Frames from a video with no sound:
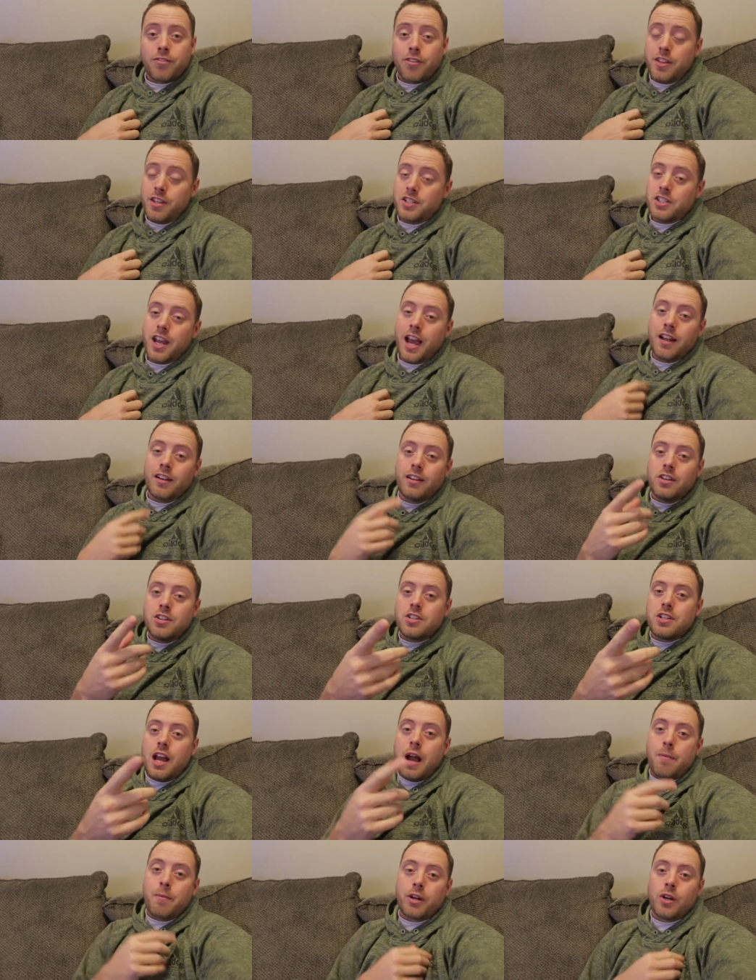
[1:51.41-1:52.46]
for the challenge.
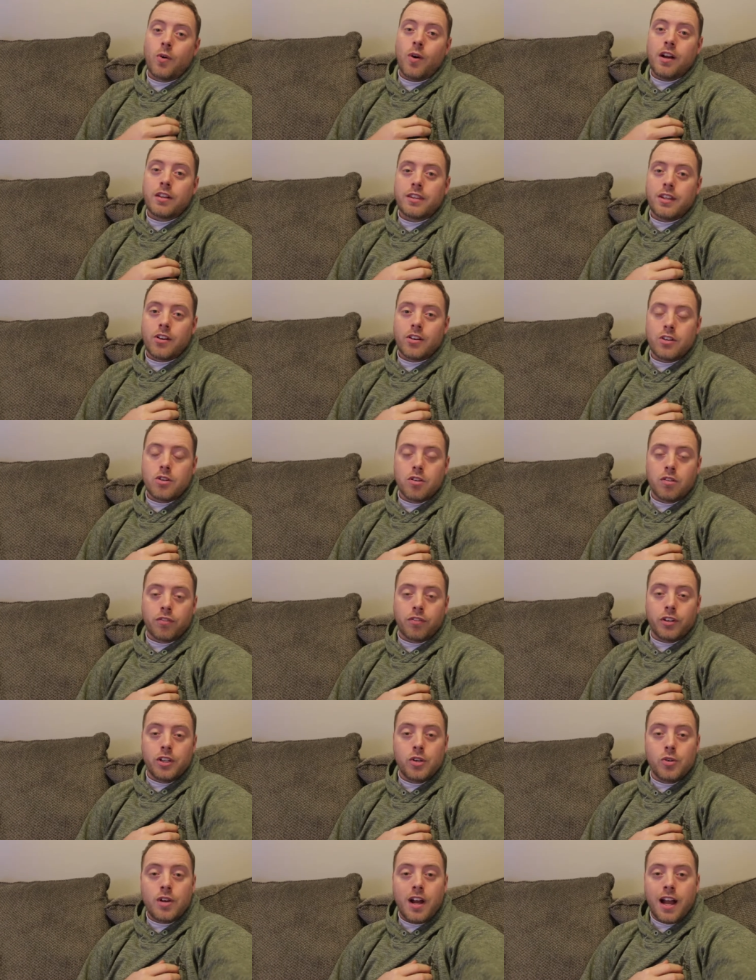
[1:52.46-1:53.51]
I'm gonna go out there and do it for
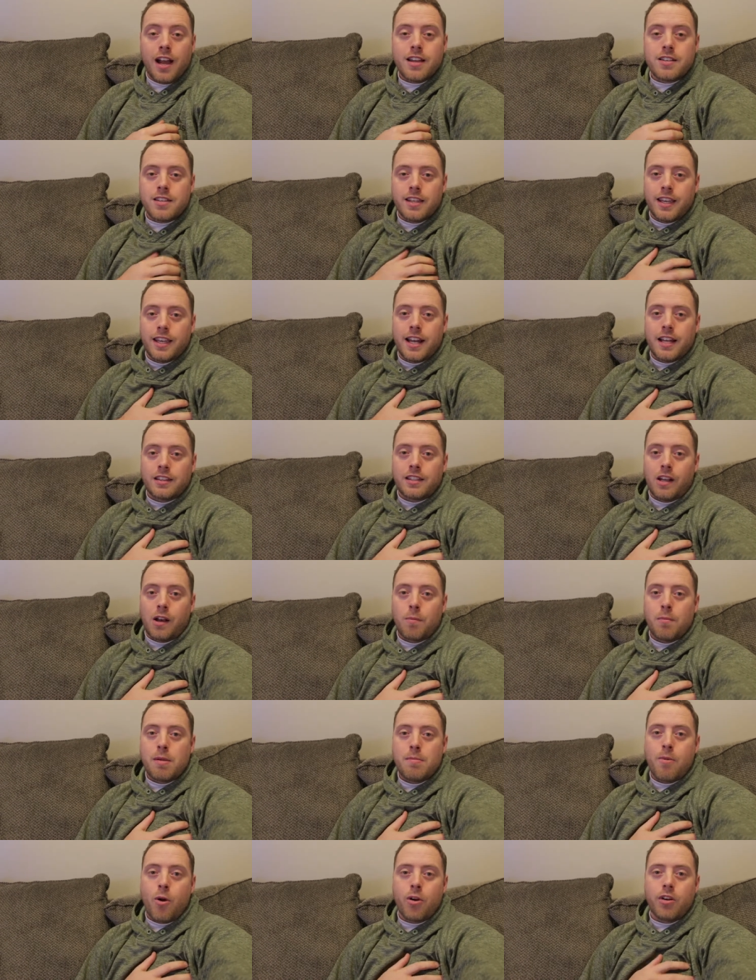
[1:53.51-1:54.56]
you guys and get out there and
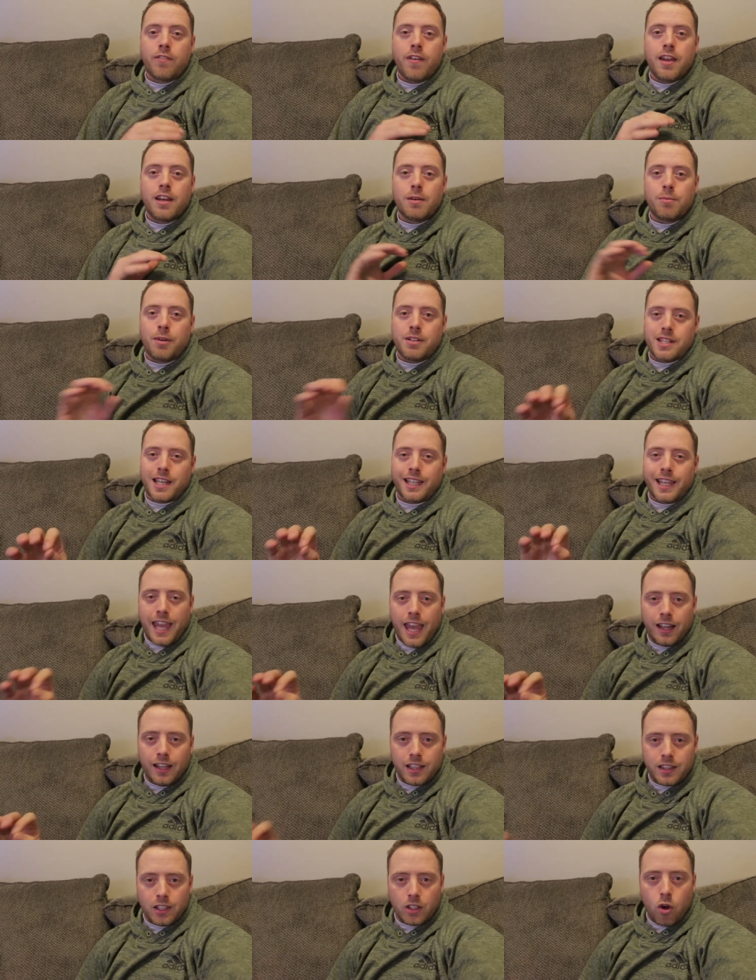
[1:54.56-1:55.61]
be motivated because I
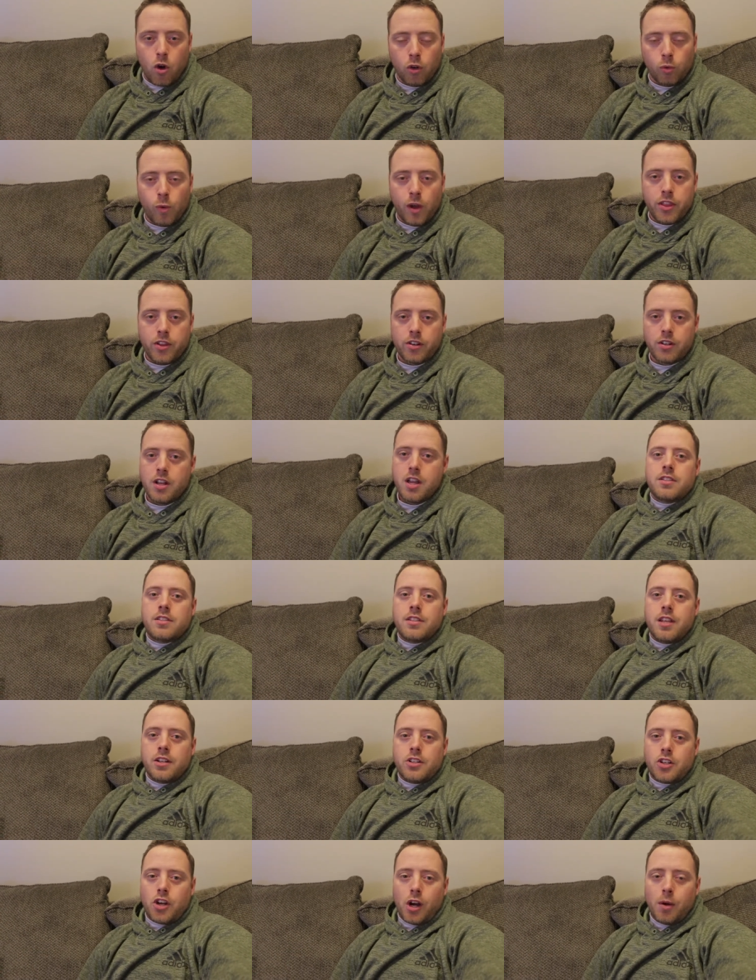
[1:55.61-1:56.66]
can't let the cold weather
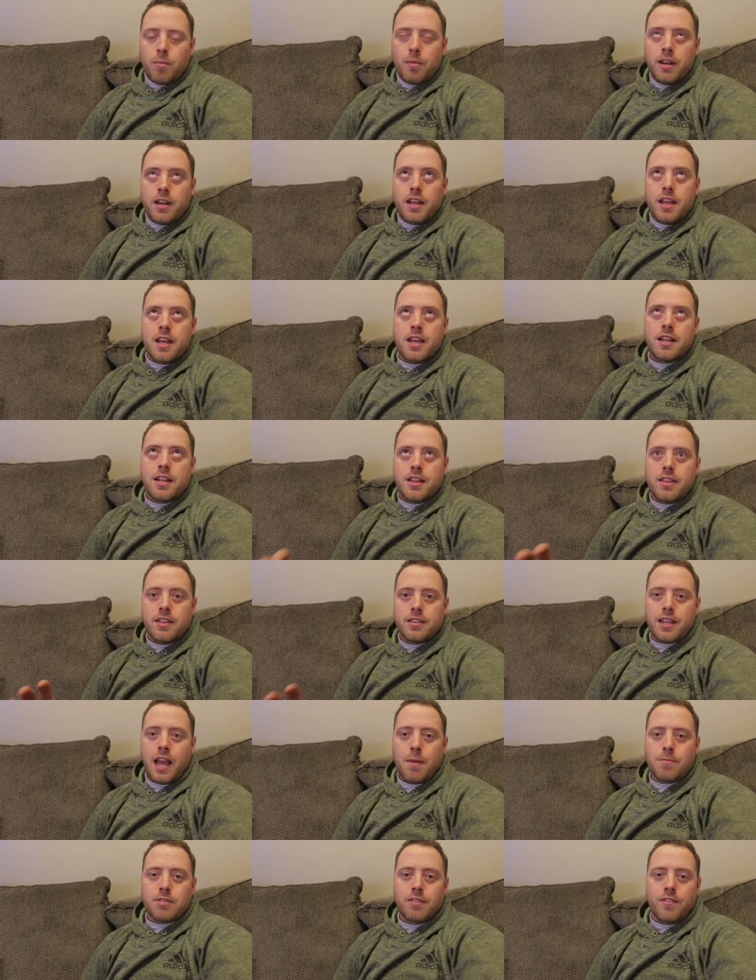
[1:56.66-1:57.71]
determine the
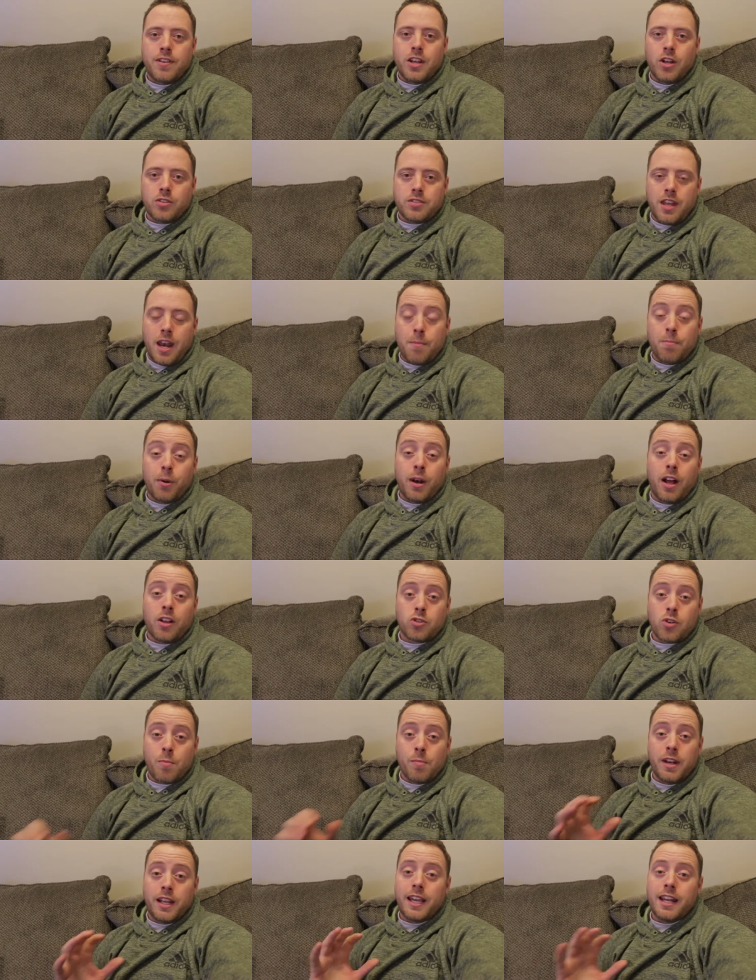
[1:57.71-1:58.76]
types of videos that I put out.
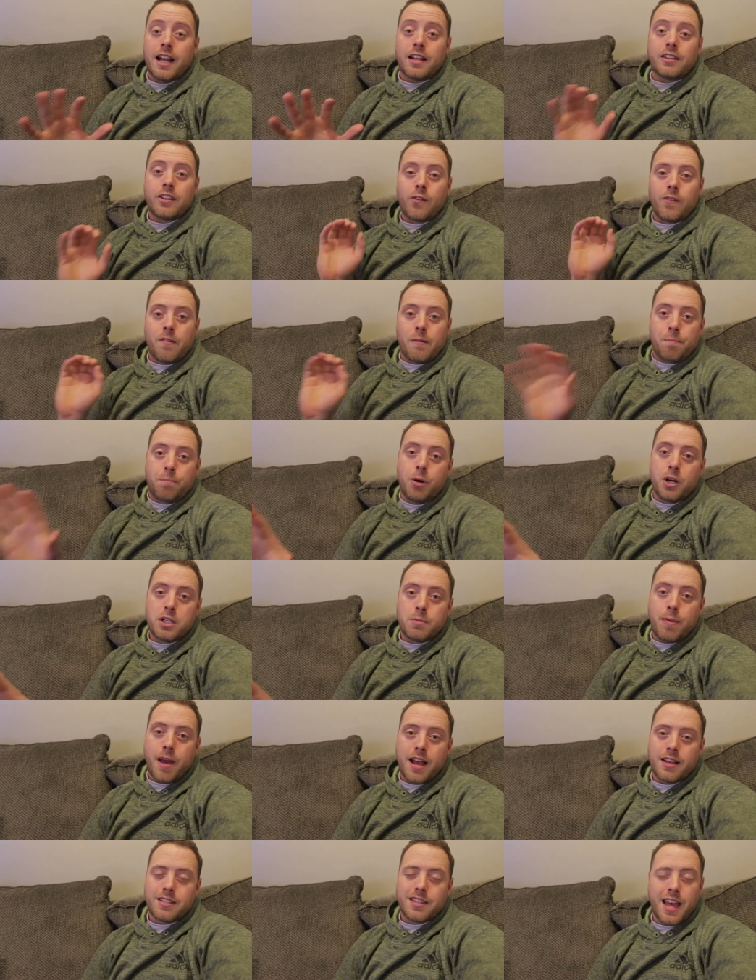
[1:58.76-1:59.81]
So I'm gonna get out there, I'm gonna push
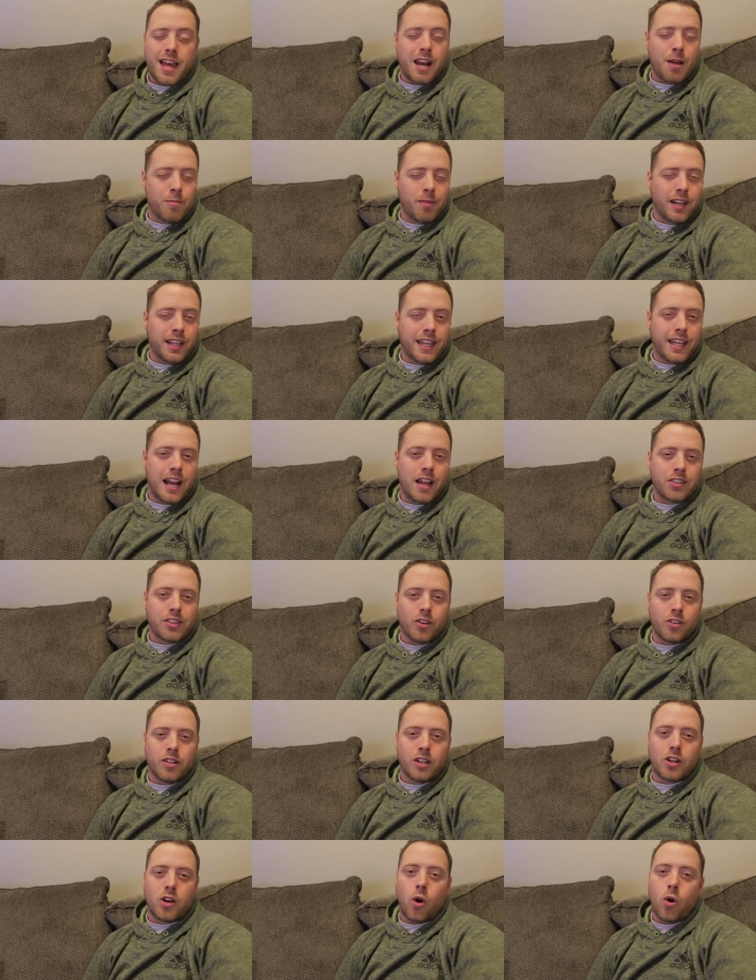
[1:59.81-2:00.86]
past that. I'm gonna get out there
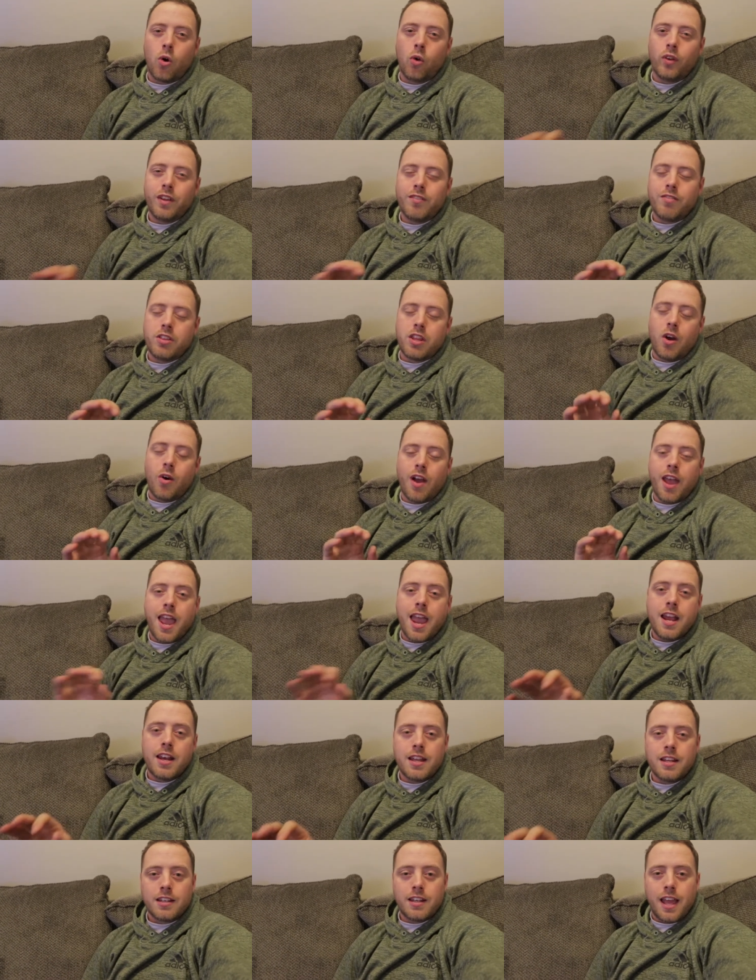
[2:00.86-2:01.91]
in the cold even though I
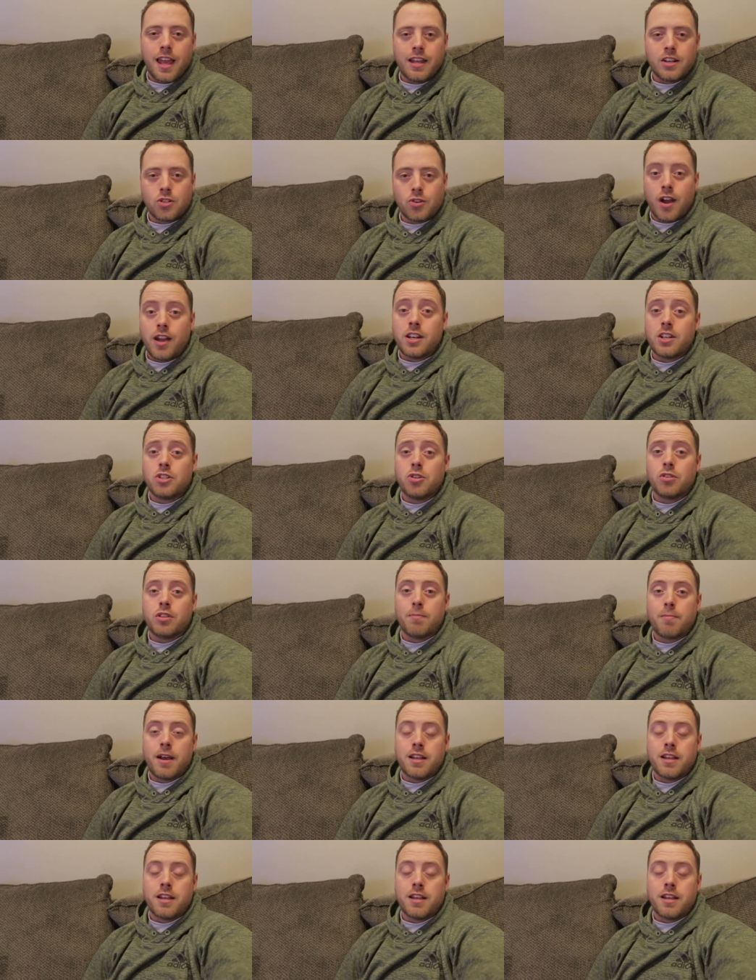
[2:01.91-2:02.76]
hate it and try to shoot the